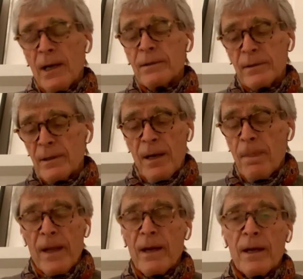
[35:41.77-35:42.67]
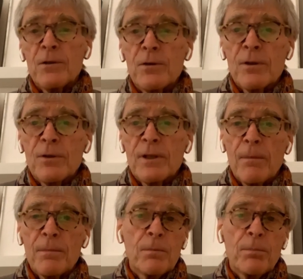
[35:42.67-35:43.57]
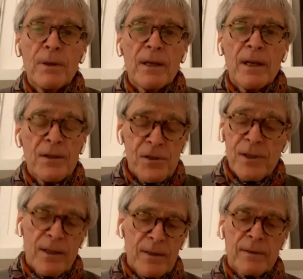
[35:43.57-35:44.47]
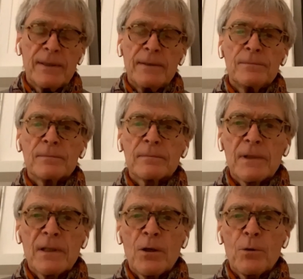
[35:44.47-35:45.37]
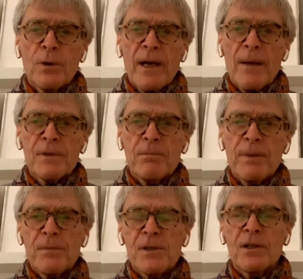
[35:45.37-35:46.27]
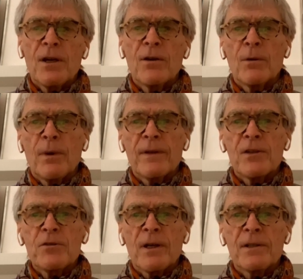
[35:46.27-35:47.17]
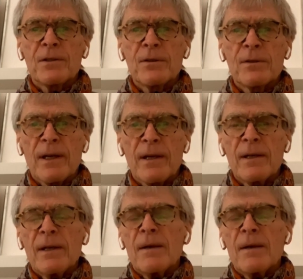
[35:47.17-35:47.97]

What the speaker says: And you come completely unstuck. And look what happened to Pepsi Cola when they tried to do that.